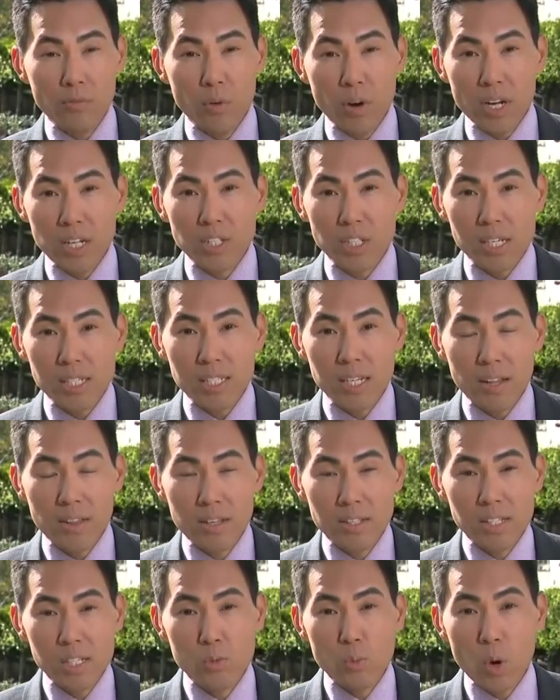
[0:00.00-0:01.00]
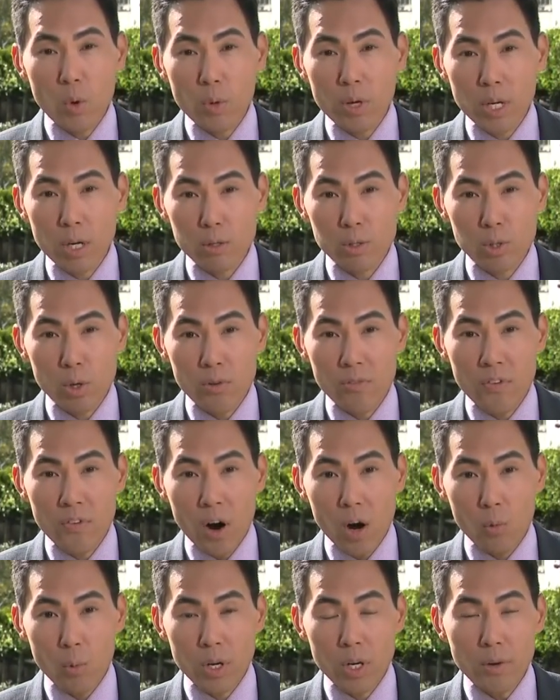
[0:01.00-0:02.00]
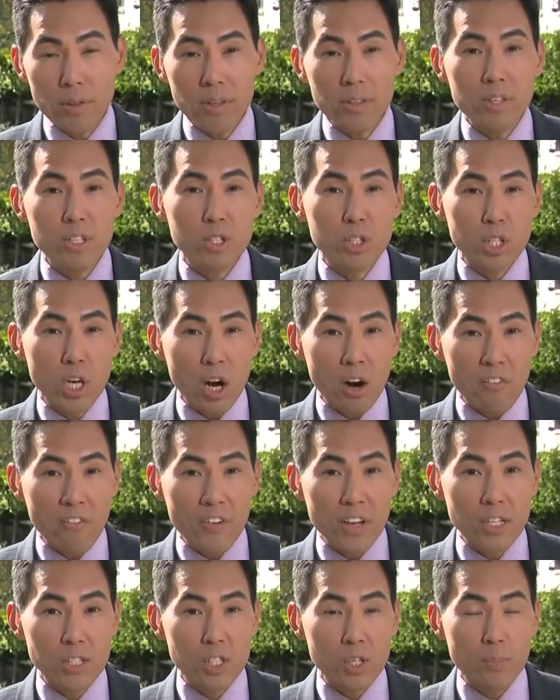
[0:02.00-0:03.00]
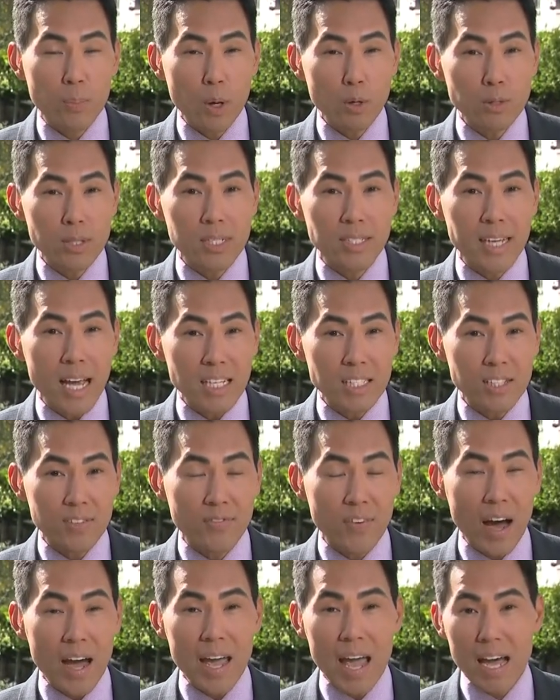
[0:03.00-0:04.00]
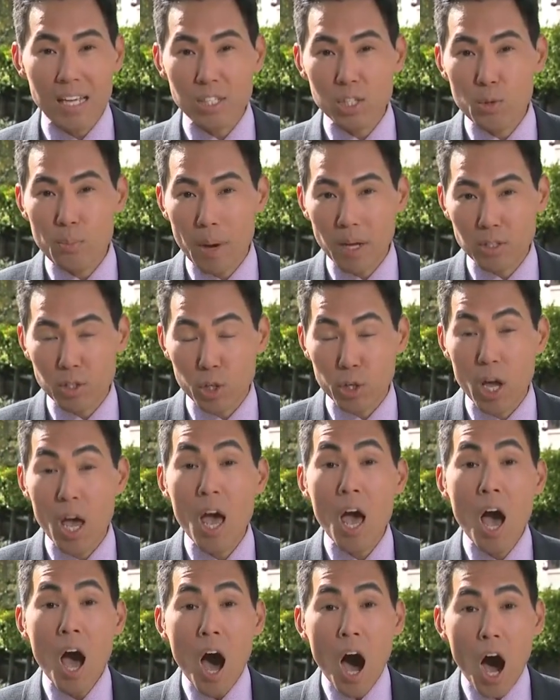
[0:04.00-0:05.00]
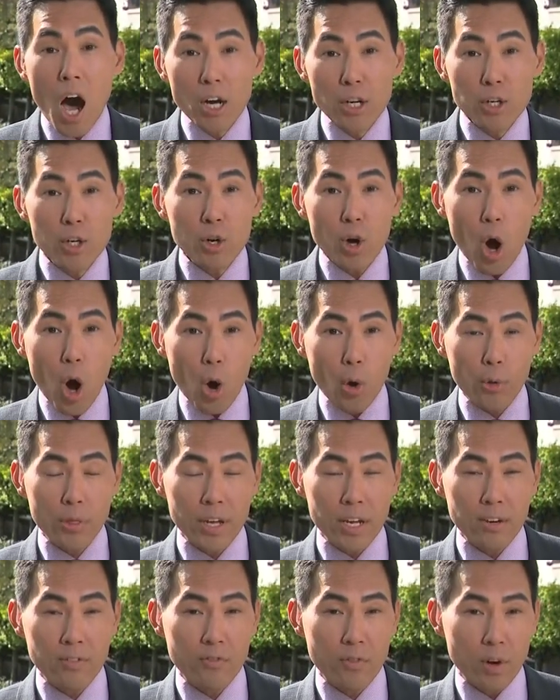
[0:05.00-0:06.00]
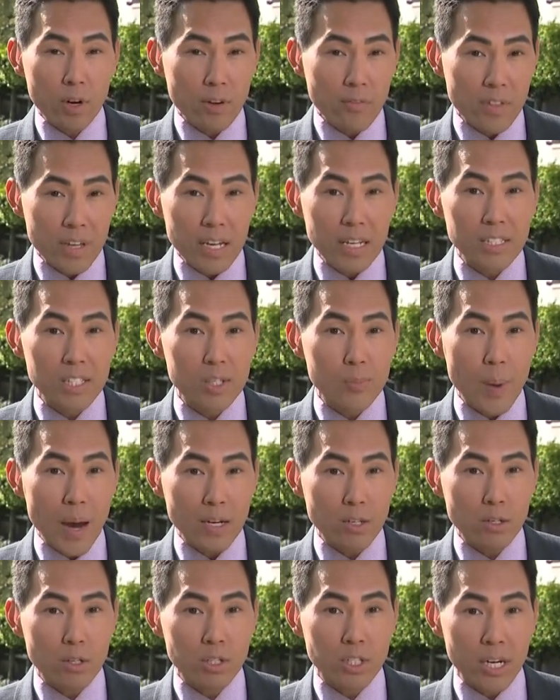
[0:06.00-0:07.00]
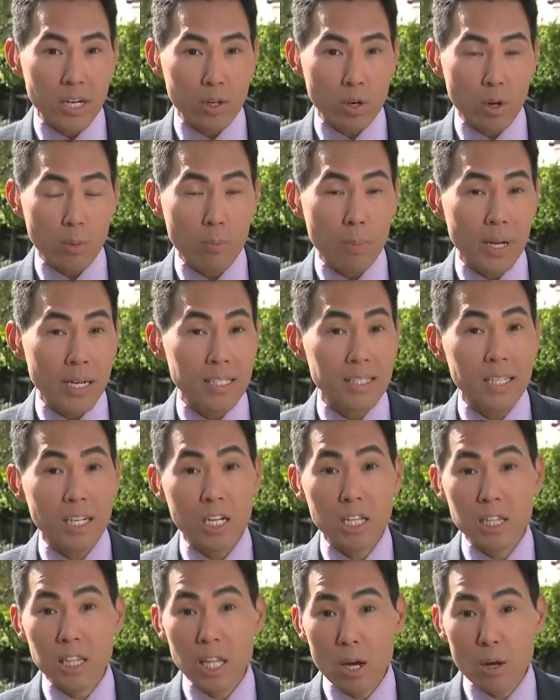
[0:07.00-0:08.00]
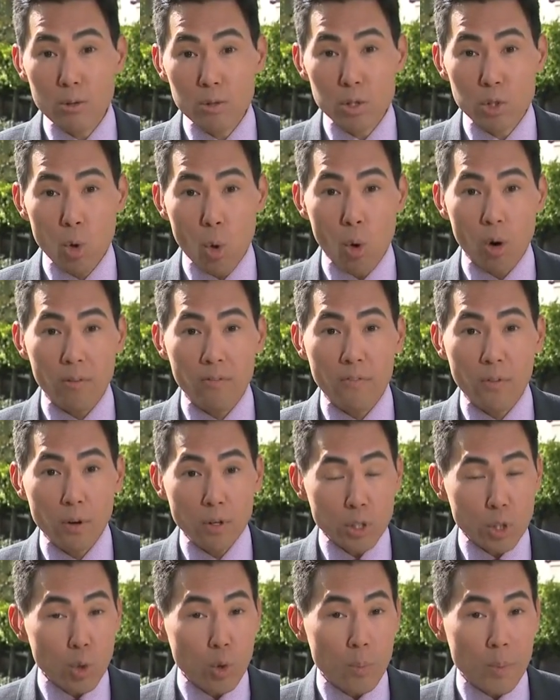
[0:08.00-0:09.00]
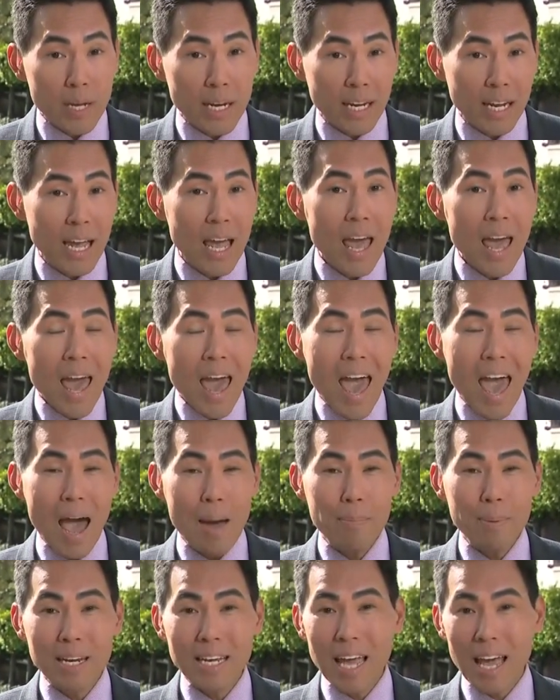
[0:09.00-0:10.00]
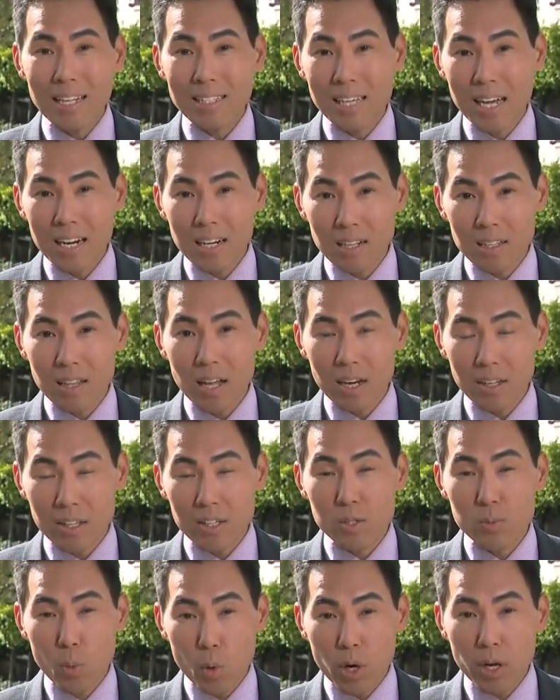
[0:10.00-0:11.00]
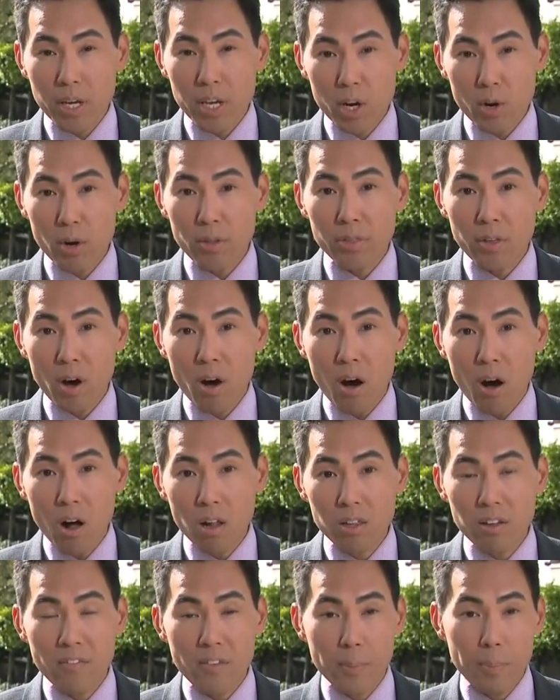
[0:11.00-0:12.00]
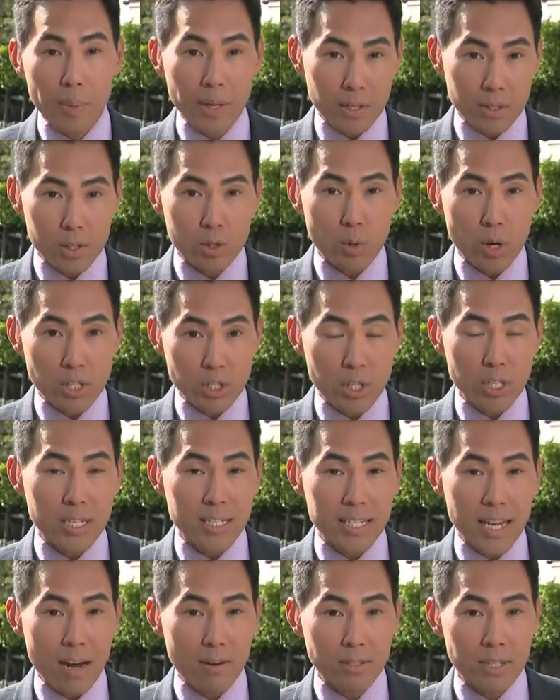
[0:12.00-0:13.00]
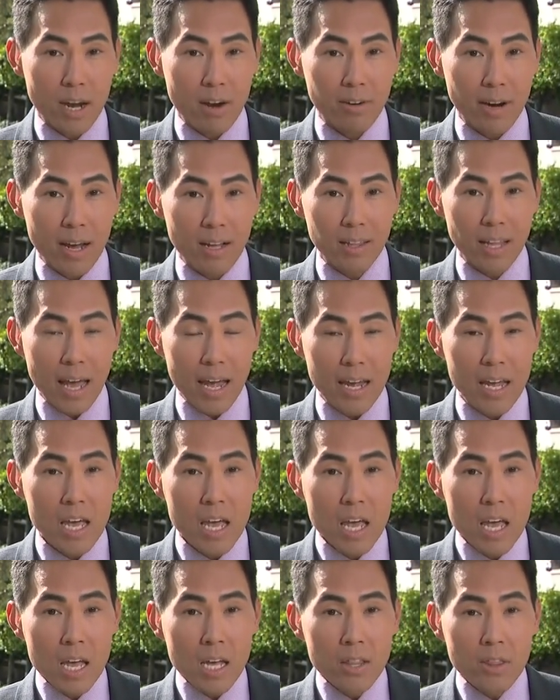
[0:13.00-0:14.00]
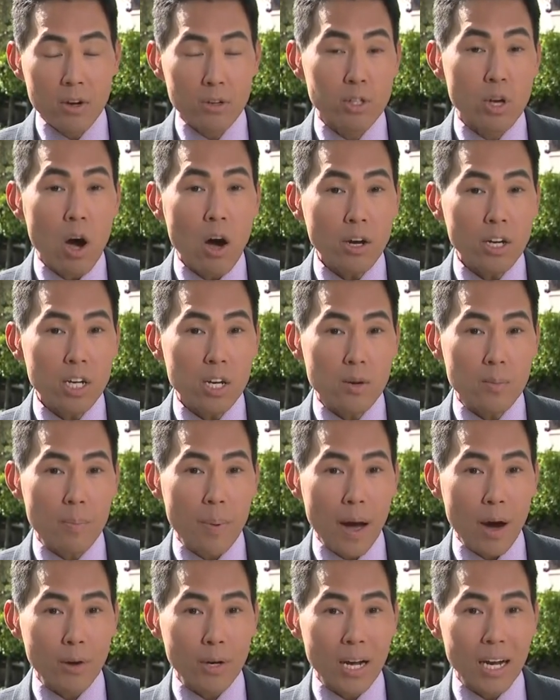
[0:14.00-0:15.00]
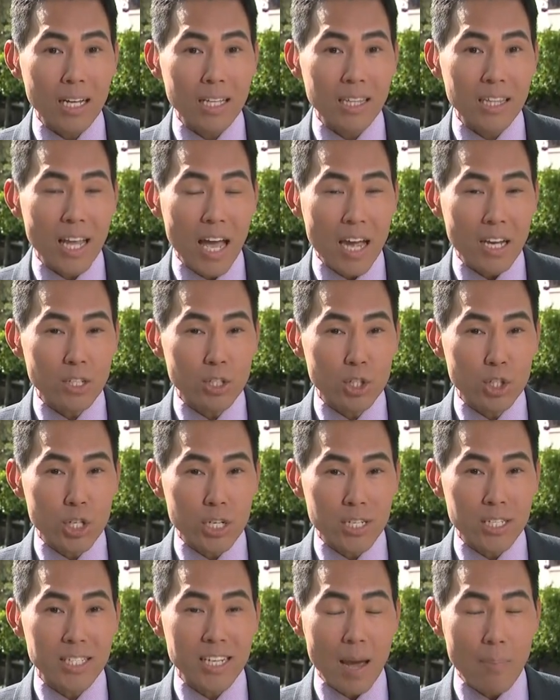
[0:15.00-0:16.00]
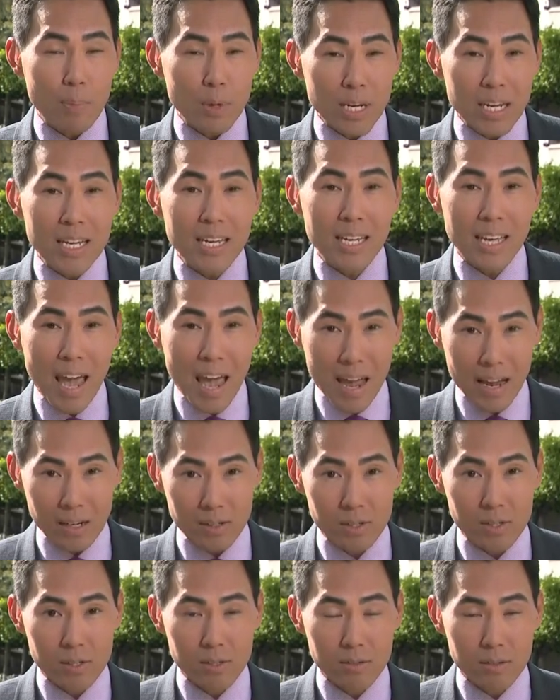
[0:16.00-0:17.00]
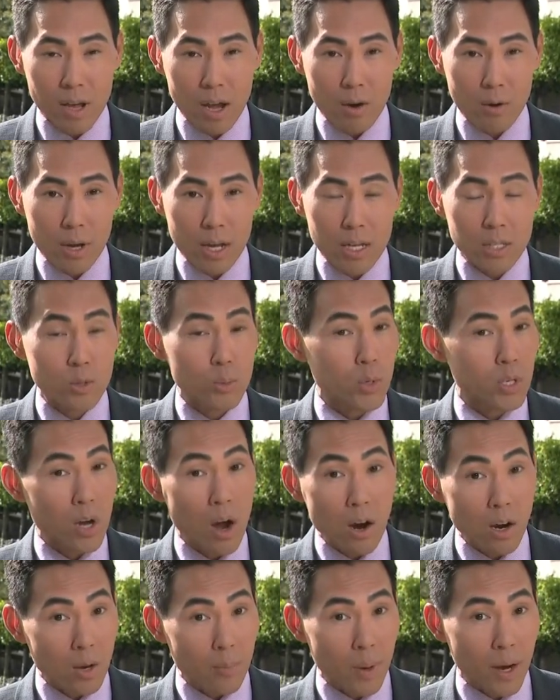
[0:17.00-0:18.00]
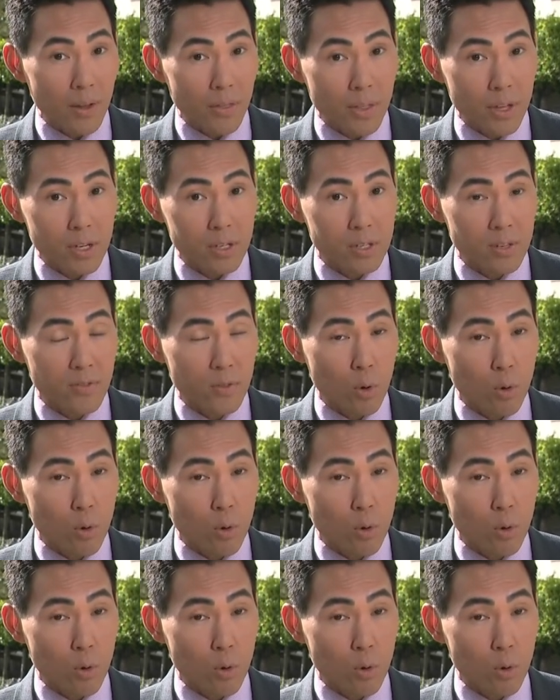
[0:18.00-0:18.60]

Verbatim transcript: Frank and Jessica. This is what we know so far. We know that the sheriff is supposed to testify, as you mentioned, under oath in front of the Inspector General, but it's a closed-door virtual meeting happening at 10 o'clock this morning here at the Hall of Administration in downtown LA. They're talking about alleged deputy gangs. Now, as we talk about this, of